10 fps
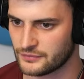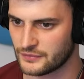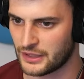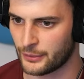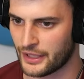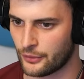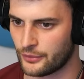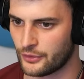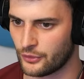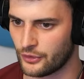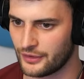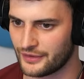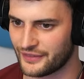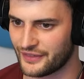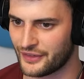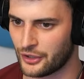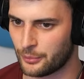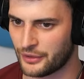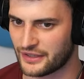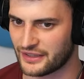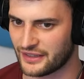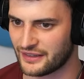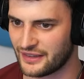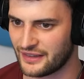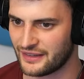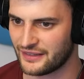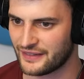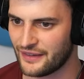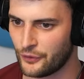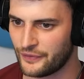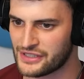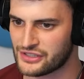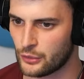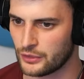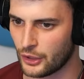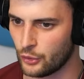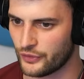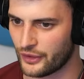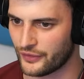Here we go. Whoa, the old brick thing. The FOV is so low though.